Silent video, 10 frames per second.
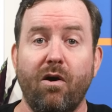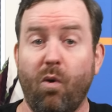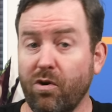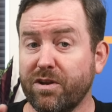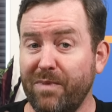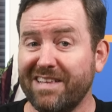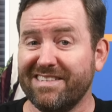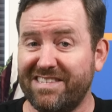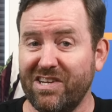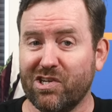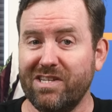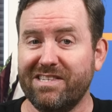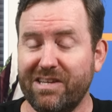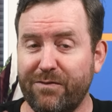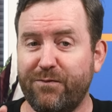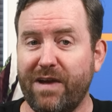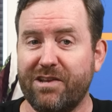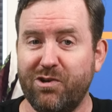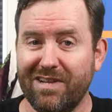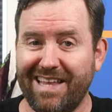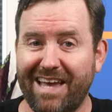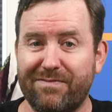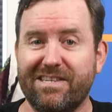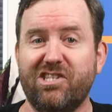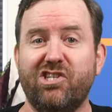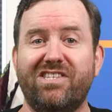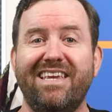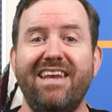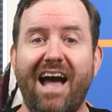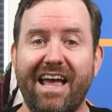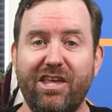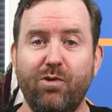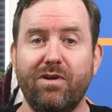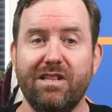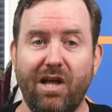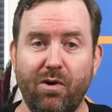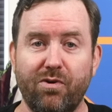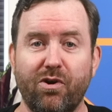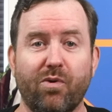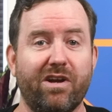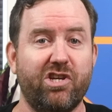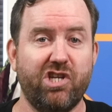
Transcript: or to make decisions that affect your life, such as denying you a loan or a